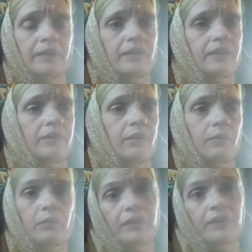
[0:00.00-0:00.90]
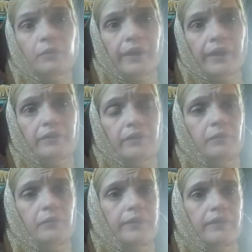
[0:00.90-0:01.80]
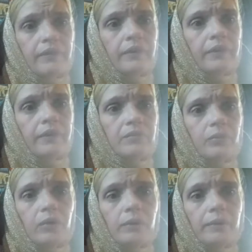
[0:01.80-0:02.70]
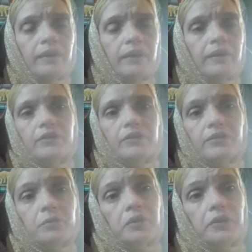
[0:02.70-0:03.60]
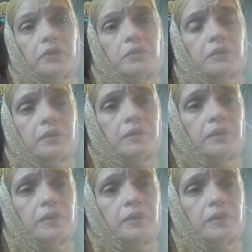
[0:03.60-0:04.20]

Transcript: They don't believe in what I do, but they support me in it, which is really cool,